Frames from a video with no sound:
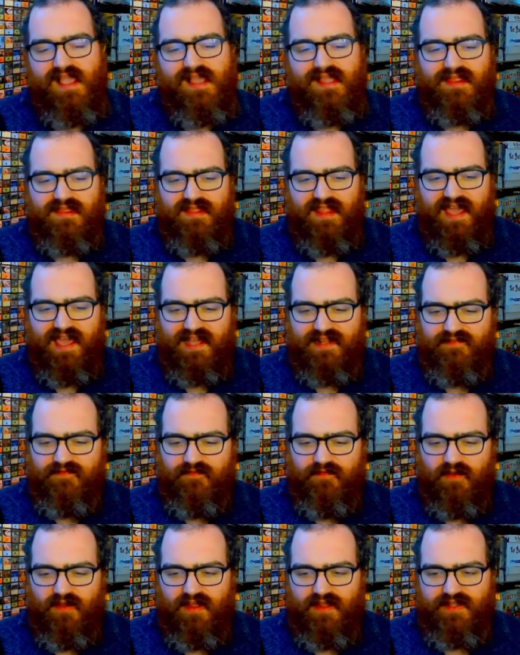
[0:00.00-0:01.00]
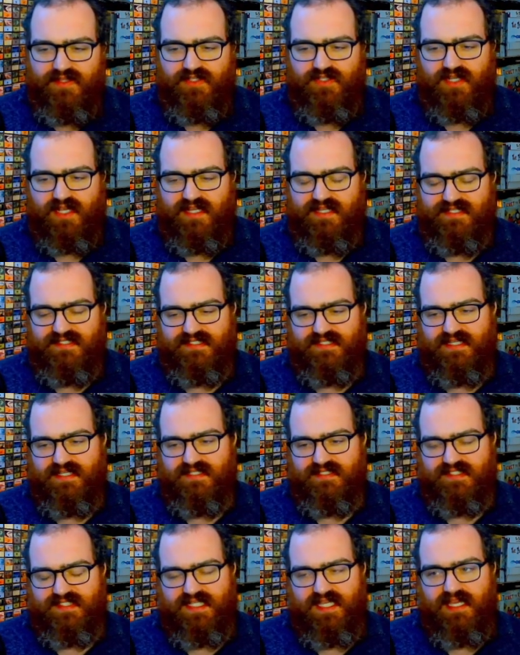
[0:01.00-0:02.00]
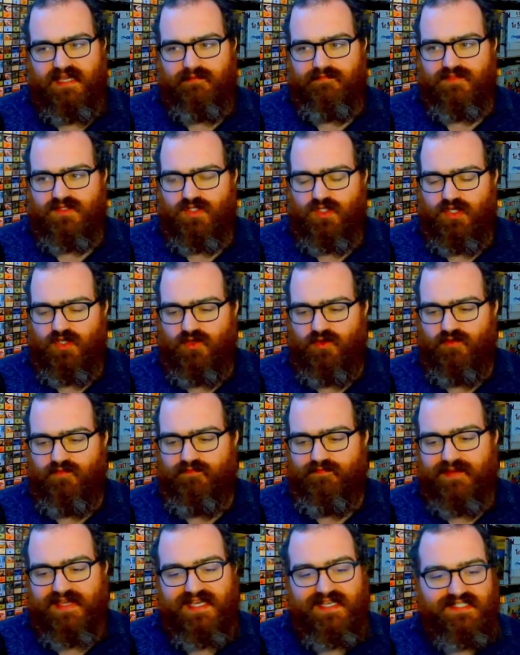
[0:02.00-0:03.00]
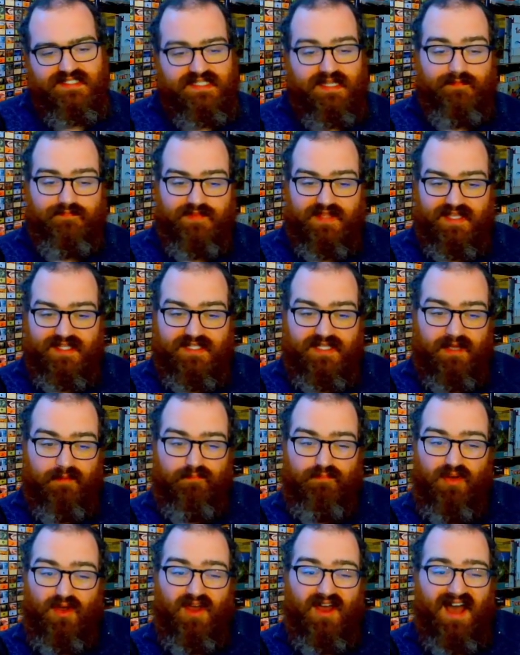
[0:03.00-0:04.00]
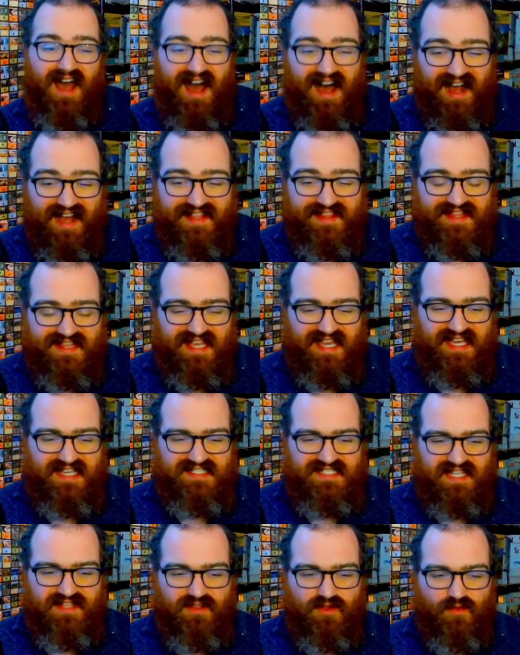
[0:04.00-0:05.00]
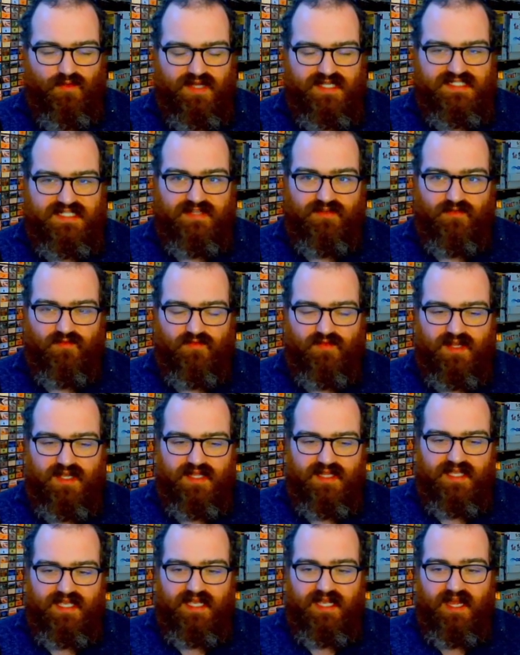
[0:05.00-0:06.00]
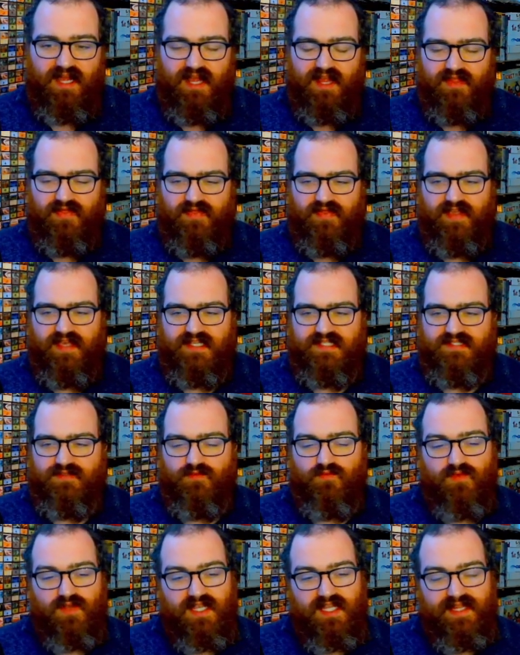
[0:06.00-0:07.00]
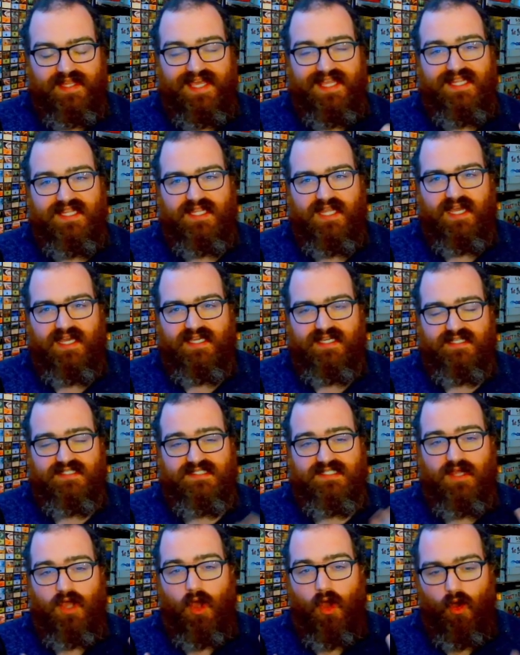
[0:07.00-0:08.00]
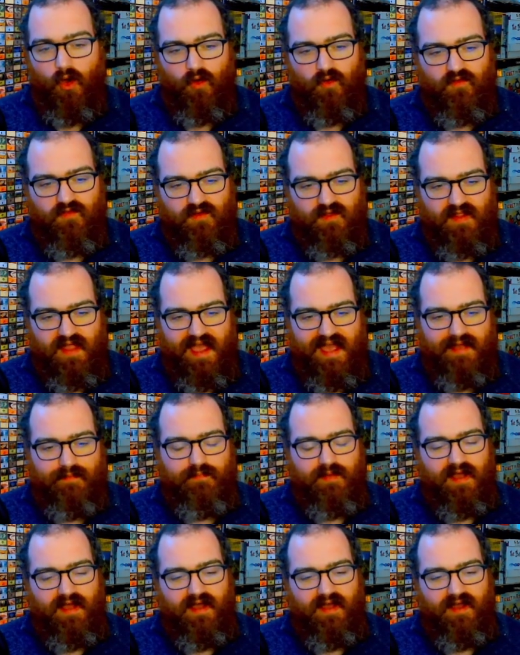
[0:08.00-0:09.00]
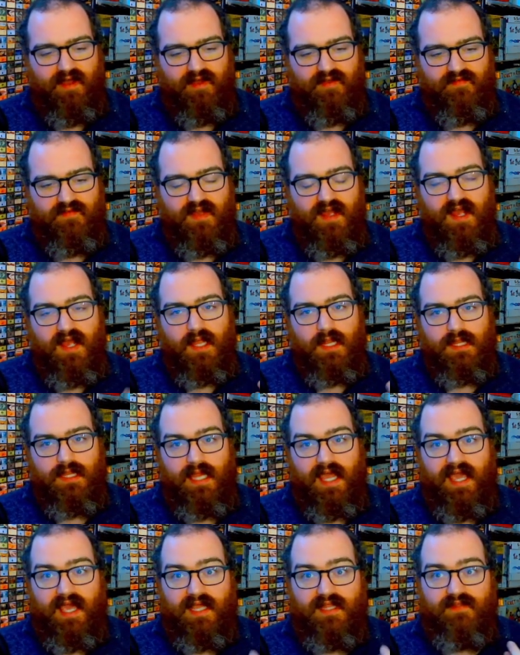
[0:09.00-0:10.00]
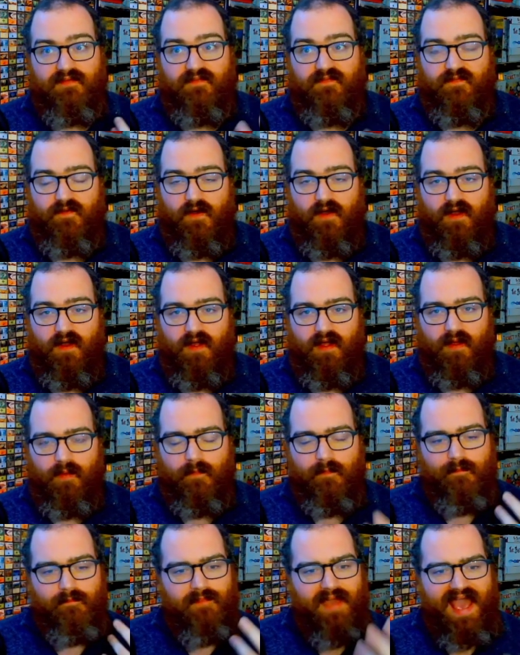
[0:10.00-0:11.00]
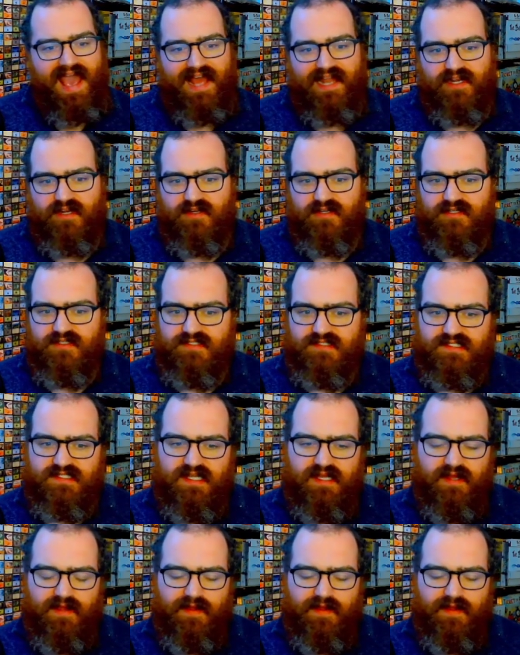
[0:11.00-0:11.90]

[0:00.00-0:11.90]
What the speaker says: Landfall just seemed to be something to put on things, and there wasn't really this really nice overlap of Landfall matters